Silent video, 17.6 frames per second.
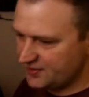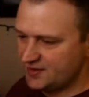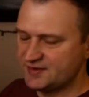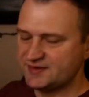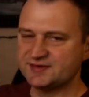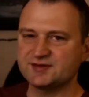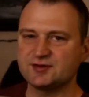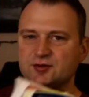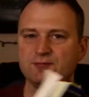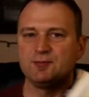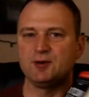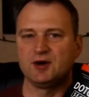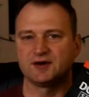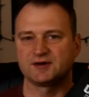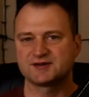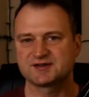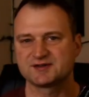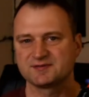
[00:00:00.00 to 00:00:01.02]
these two
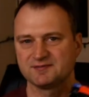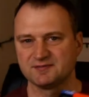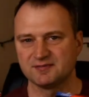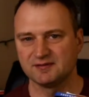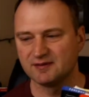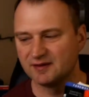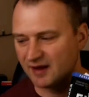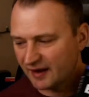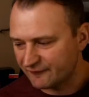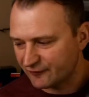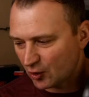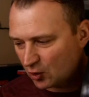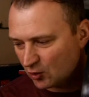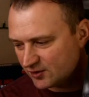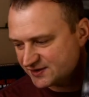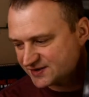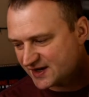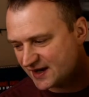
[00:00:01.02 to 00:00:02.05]
books. I've
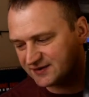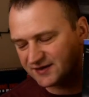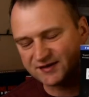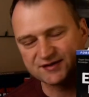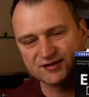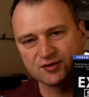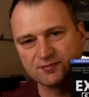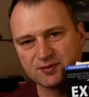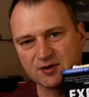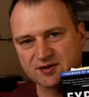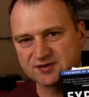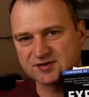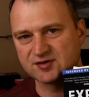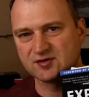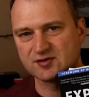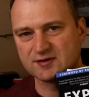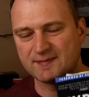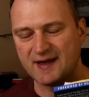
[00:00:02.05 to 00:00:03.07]
always had these two
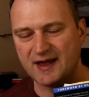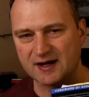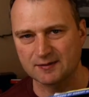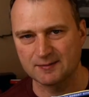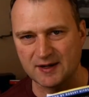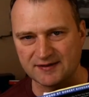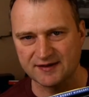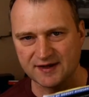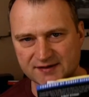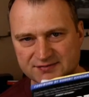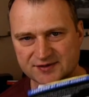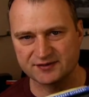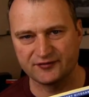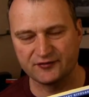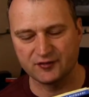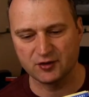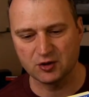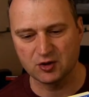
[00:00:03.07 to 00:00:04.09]
books on the back of my desk.
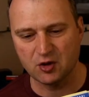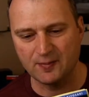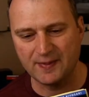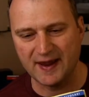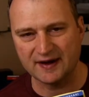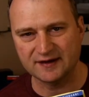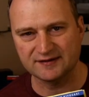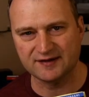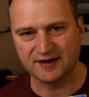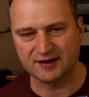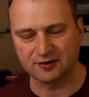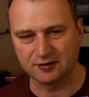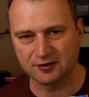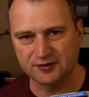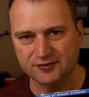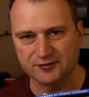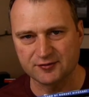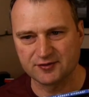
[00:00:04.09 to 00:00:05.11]
If you go back and take a
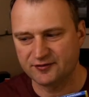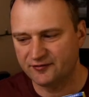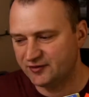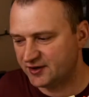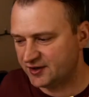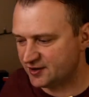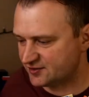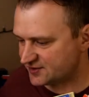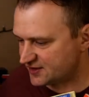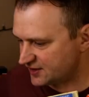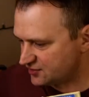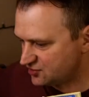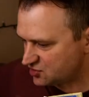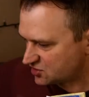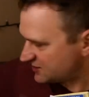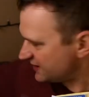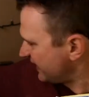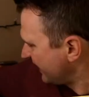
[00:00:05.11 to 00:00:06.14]
look through the videos, I
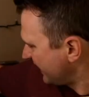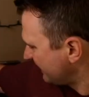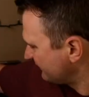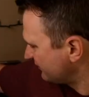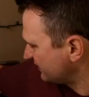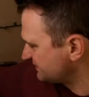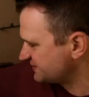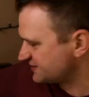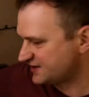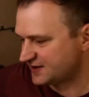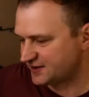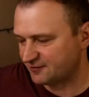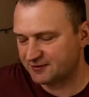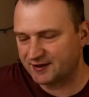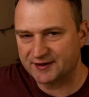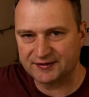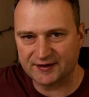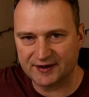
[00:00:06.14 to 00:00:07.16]
usually have them sitting
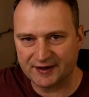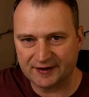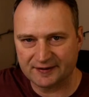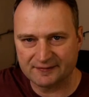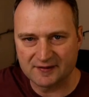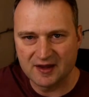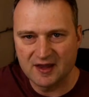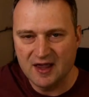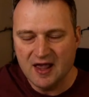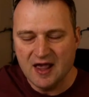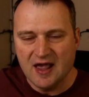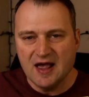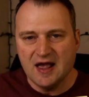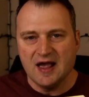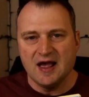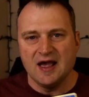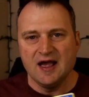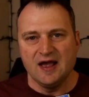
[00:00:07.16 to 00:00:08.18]
right there.
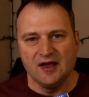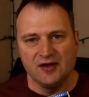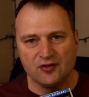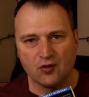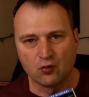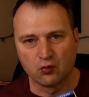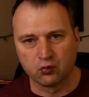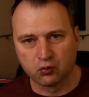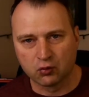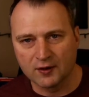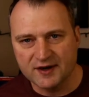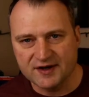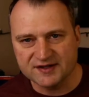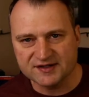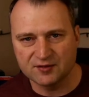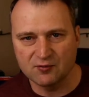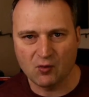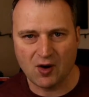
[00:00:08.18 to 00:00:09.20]
The
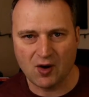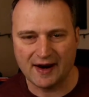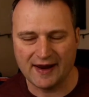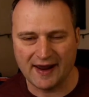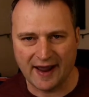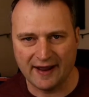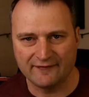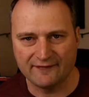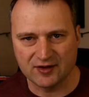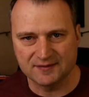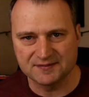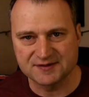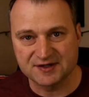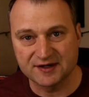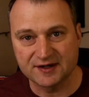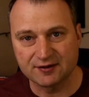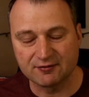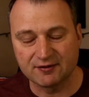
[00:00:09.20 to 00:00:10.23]
reason why I have them
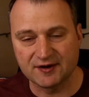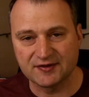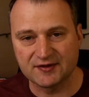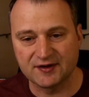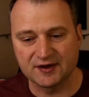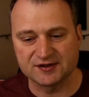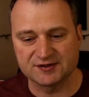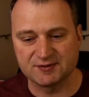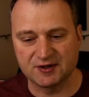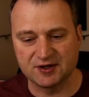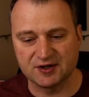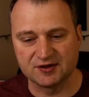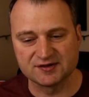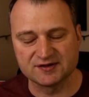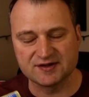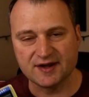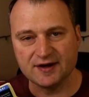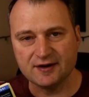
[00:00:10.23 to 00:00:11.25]
sitting right there is
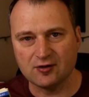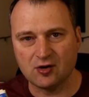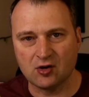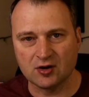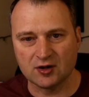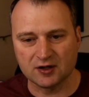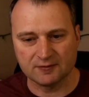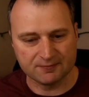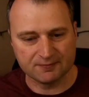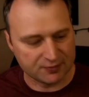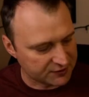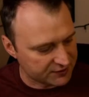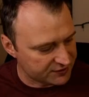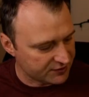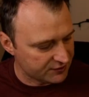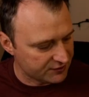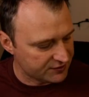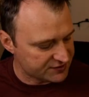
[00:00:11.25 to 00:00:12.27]
because they are
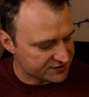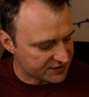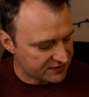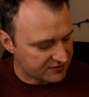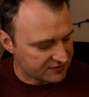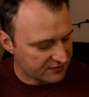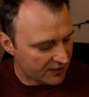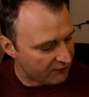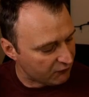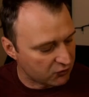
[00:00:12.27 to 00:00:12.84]
produced and